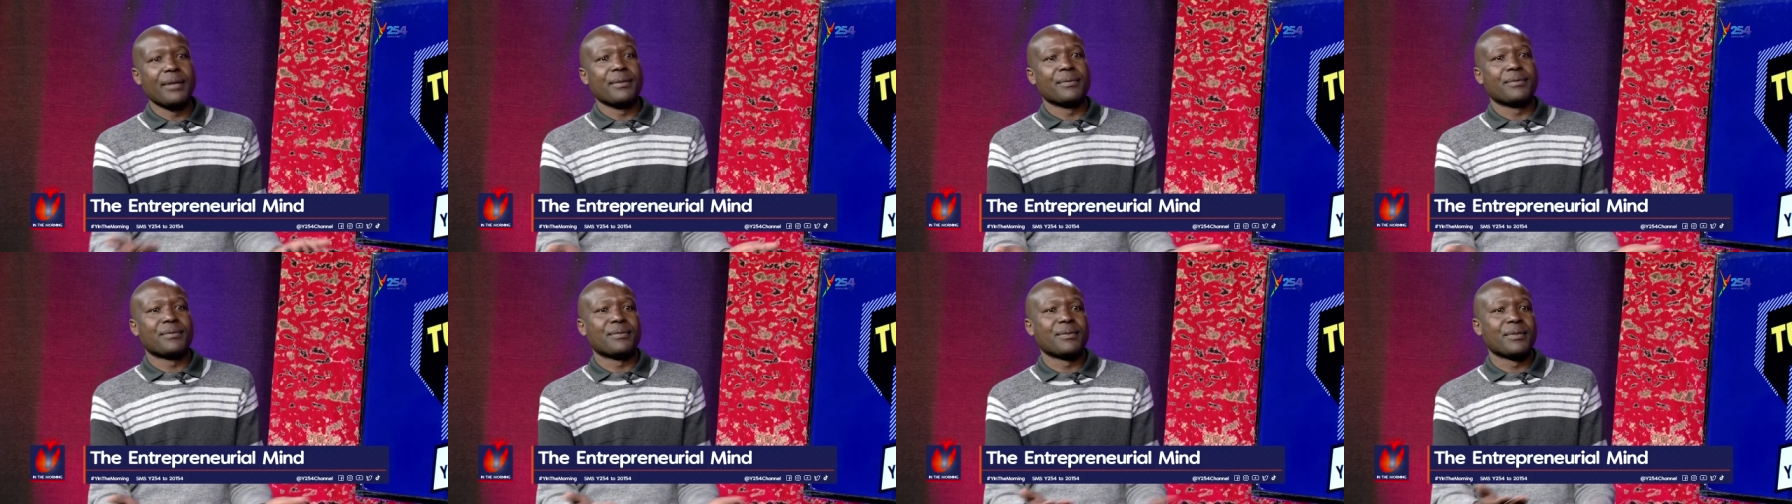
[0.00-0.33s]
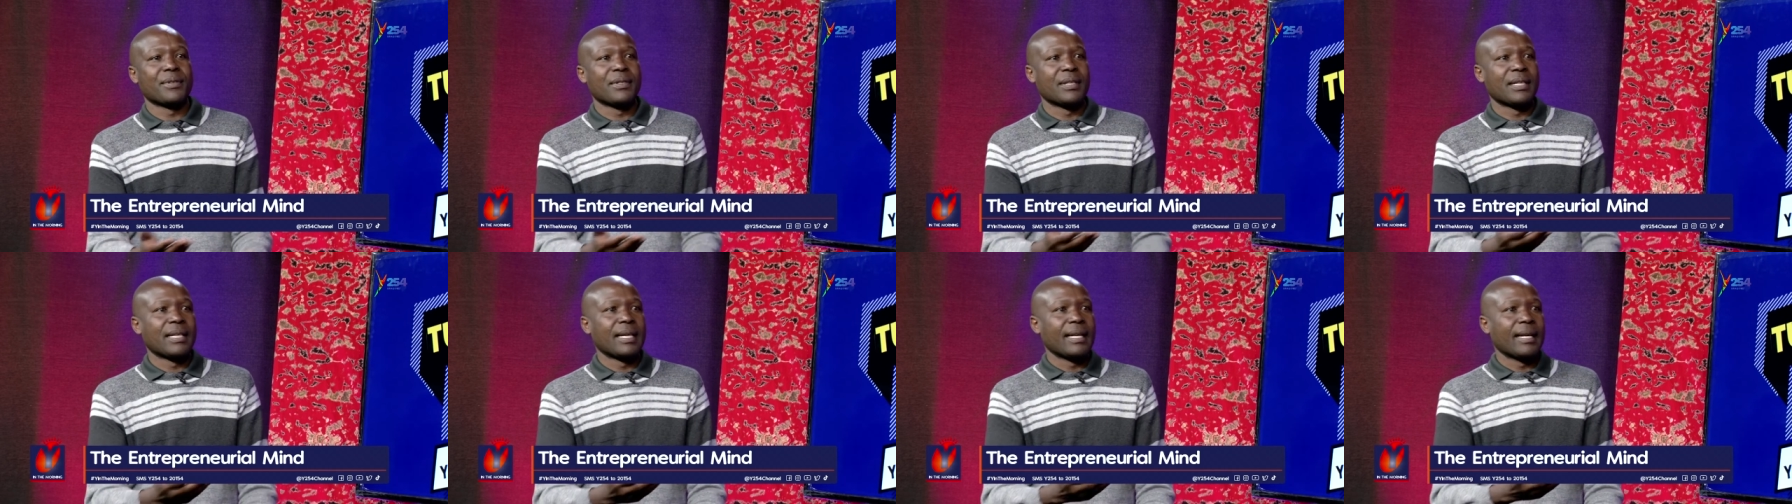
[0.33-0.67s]
if
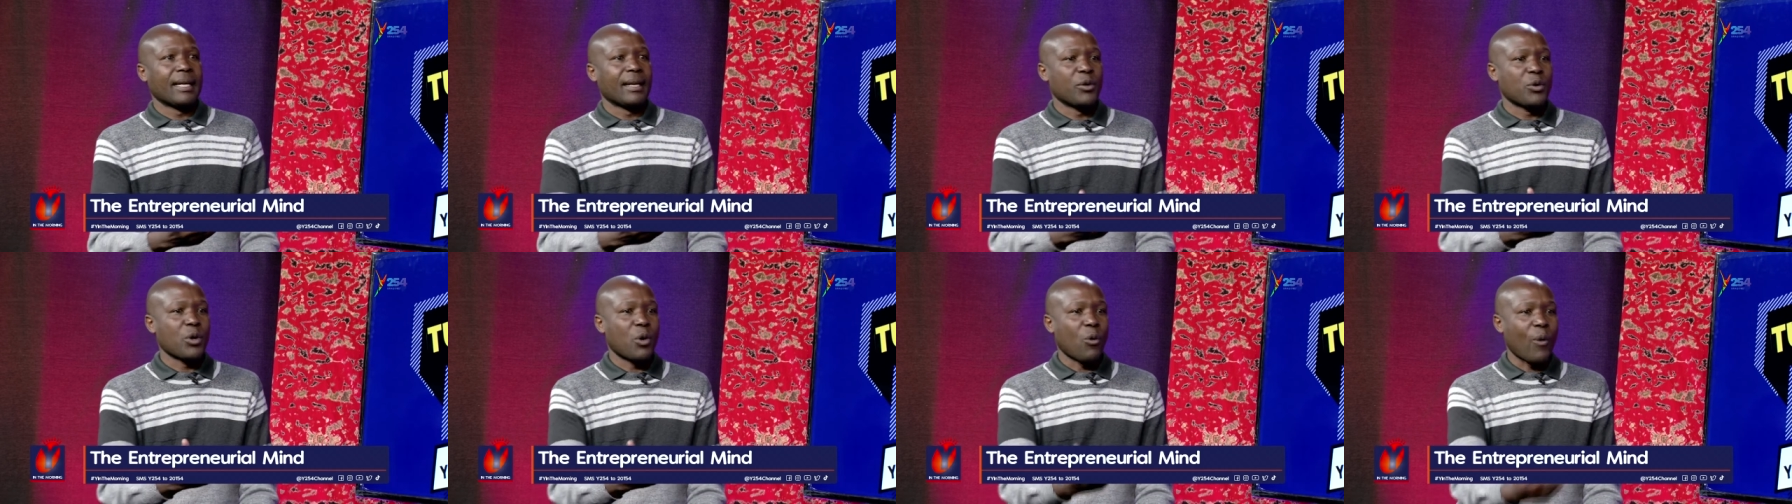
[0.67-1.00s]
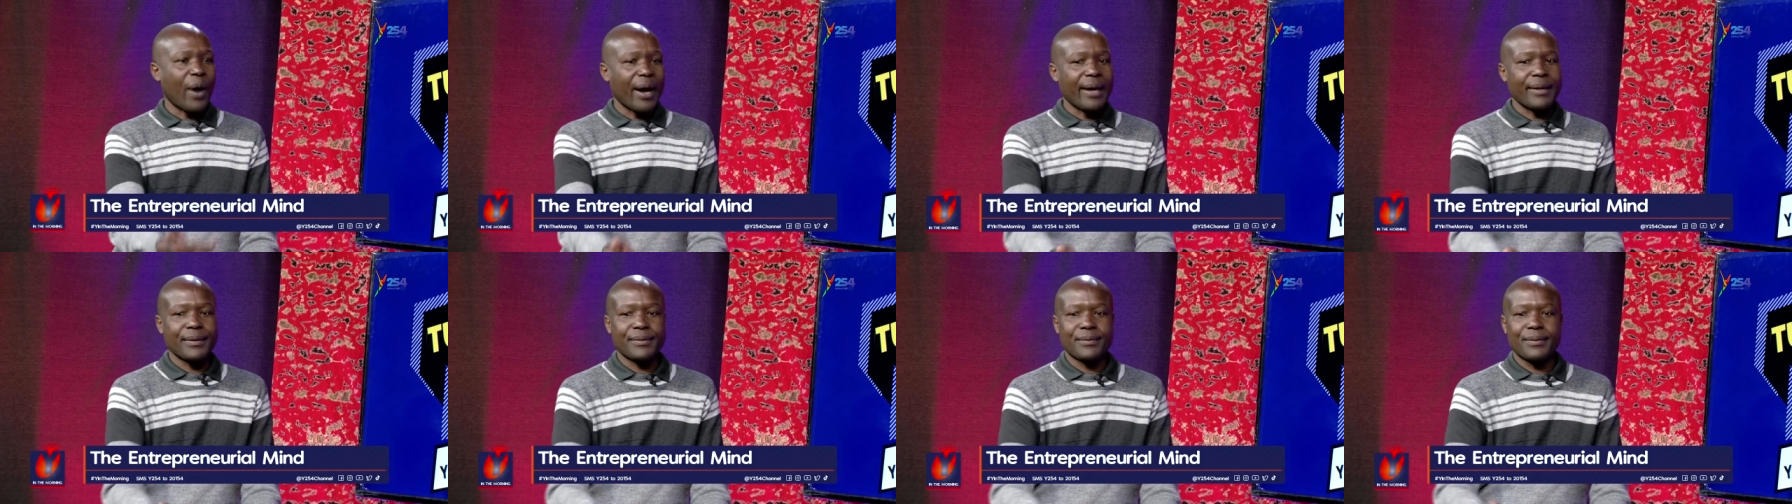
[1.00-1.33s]
your
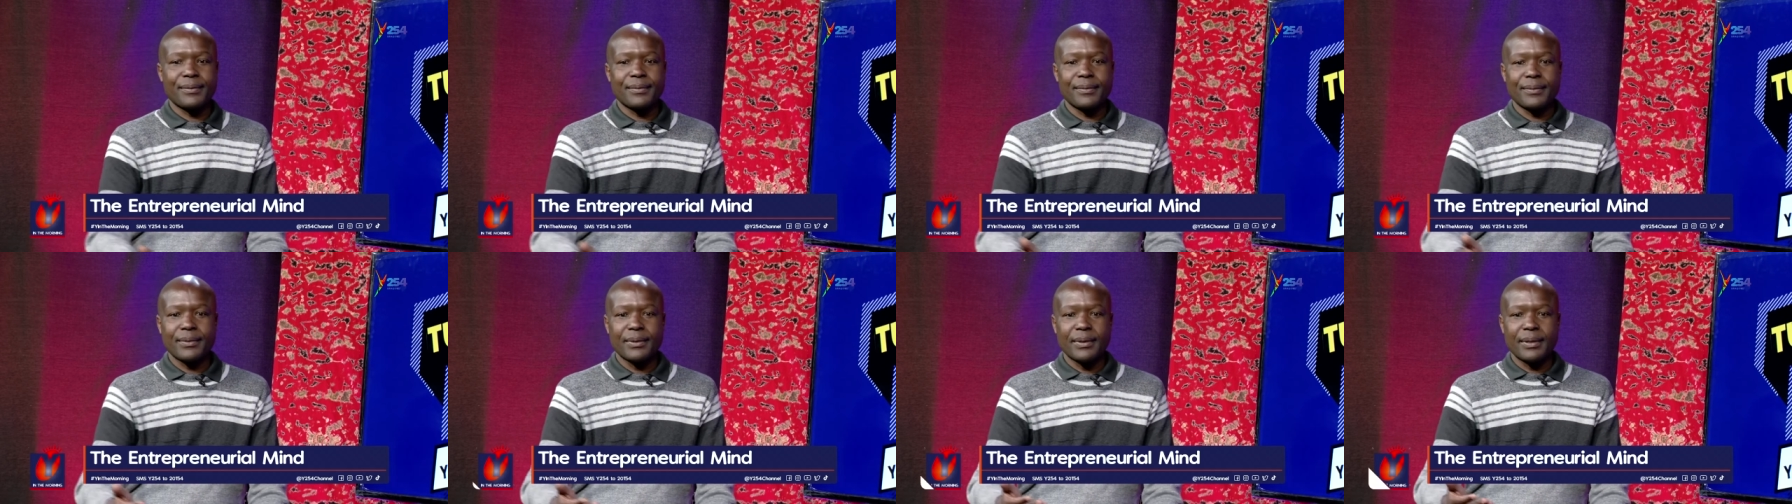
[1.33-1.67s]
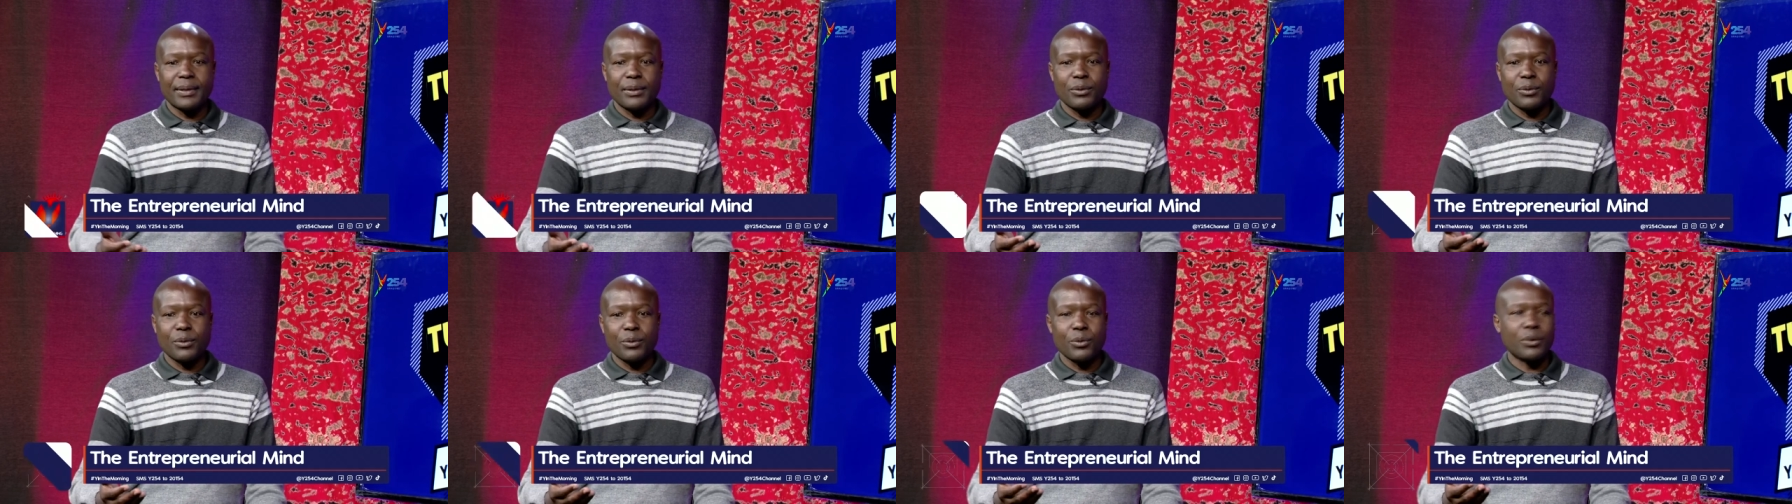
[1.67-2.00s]
wife
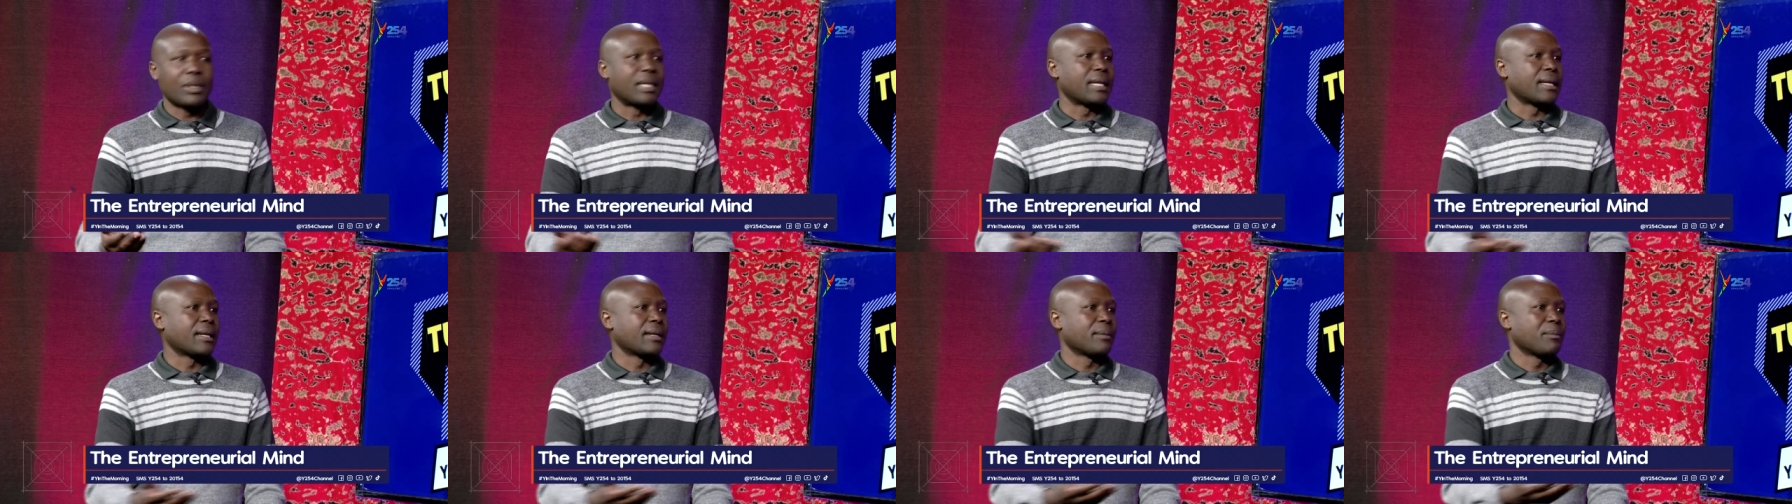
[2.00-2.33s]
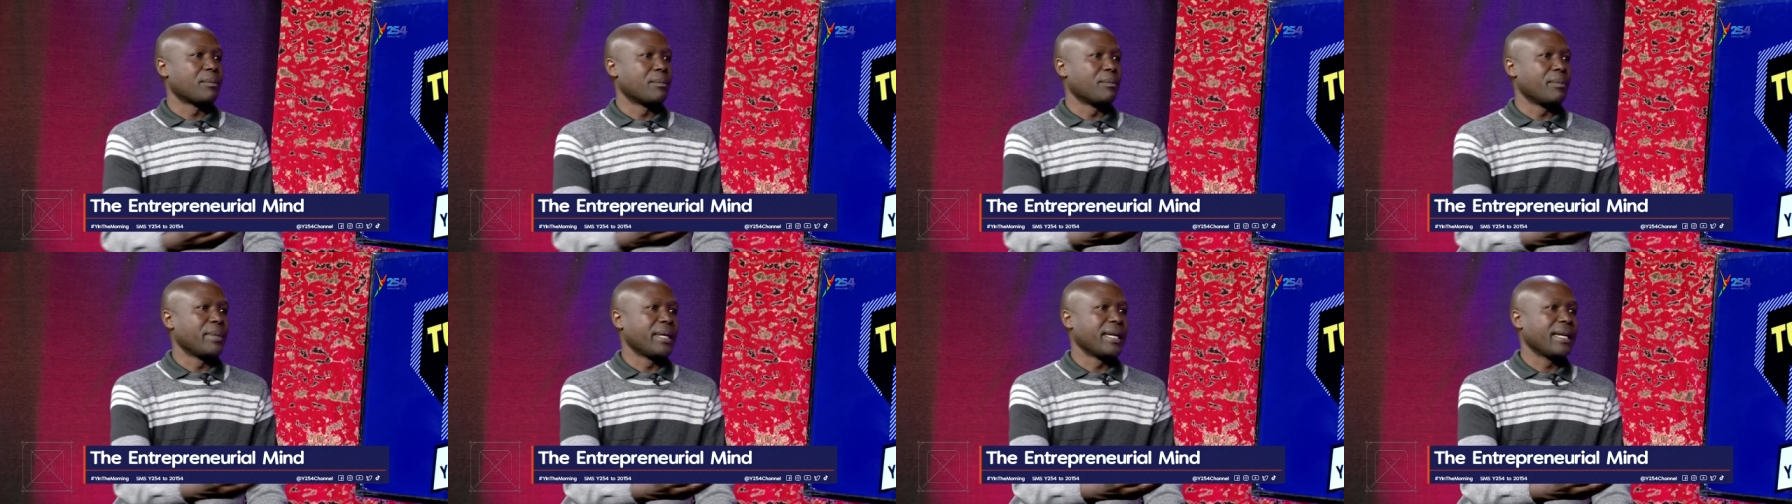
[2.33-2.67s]
would
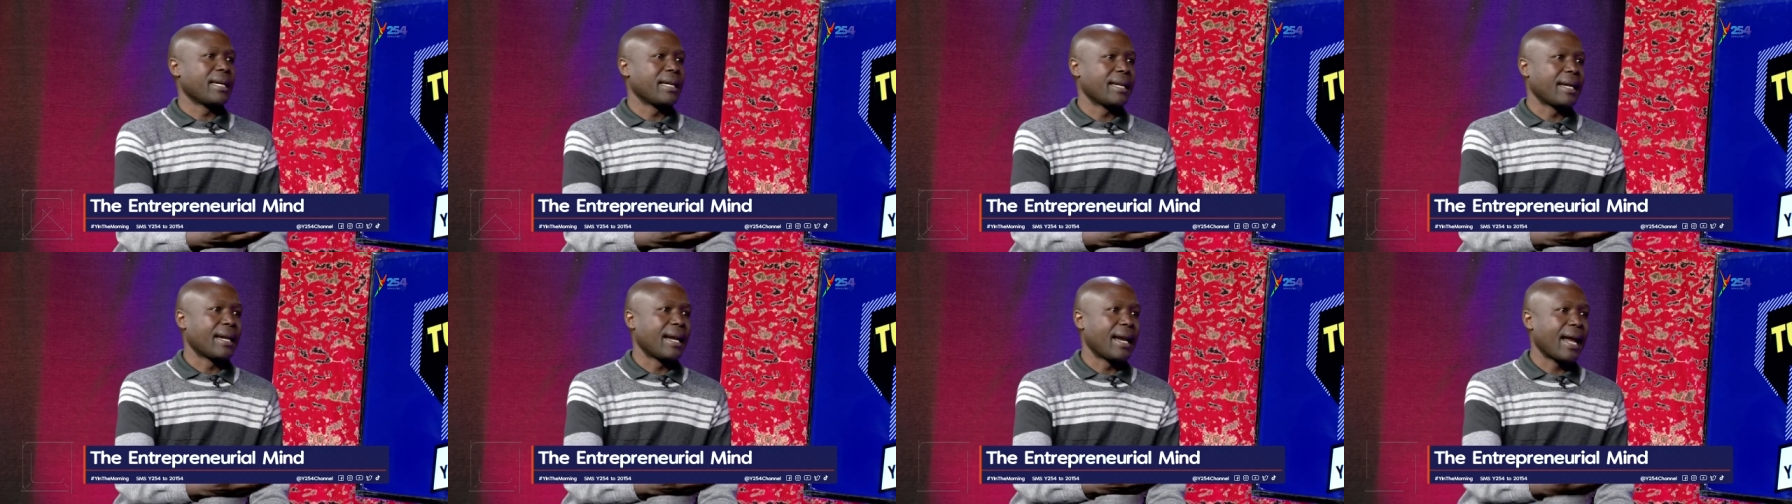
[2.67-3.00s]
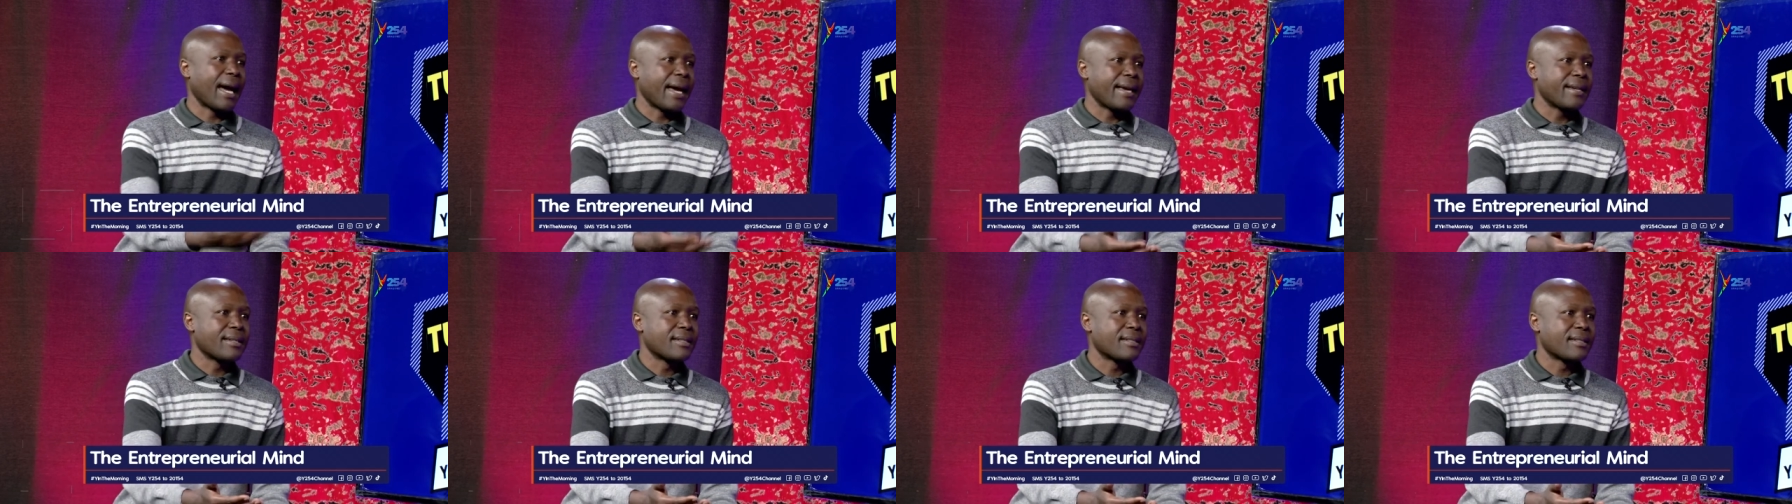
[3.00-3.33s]
be
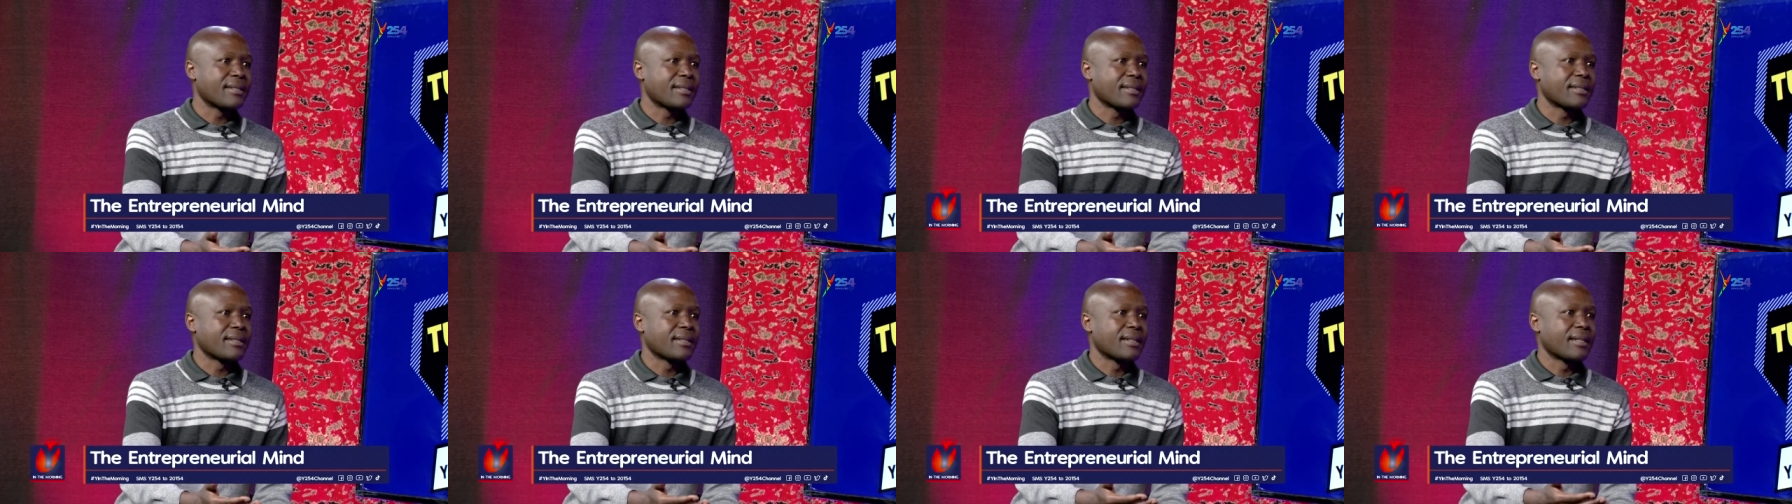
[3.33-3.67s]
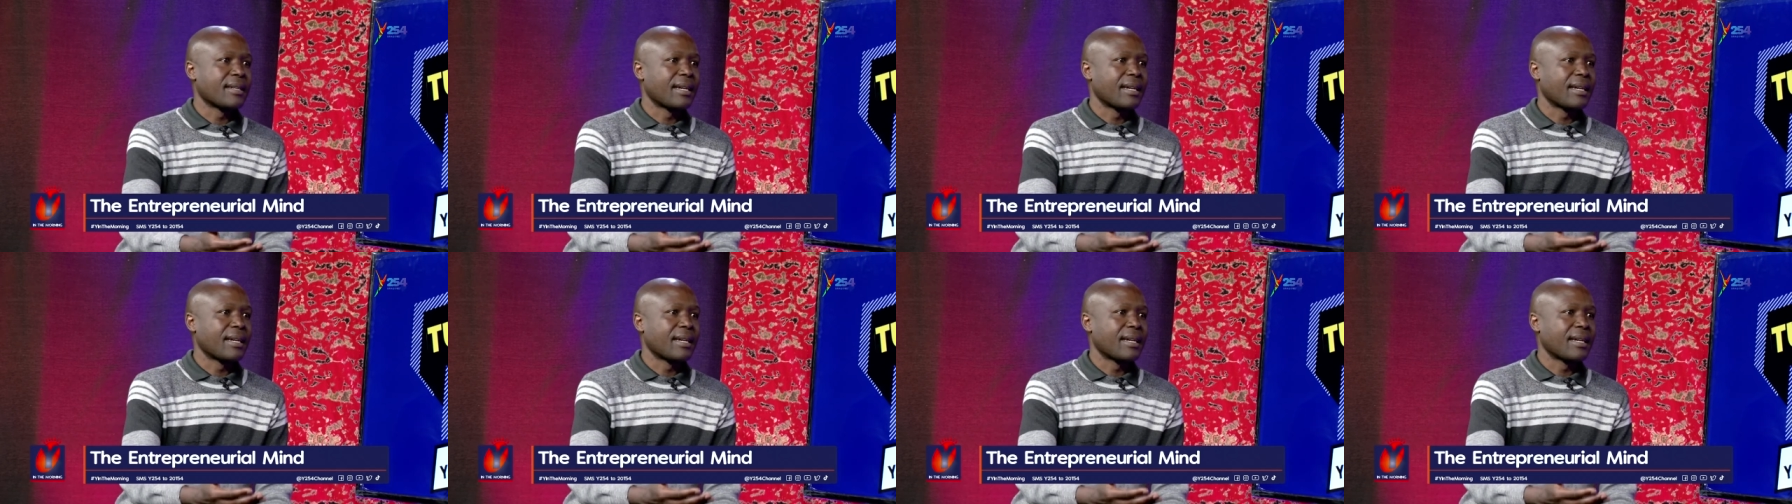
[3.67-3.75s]
nice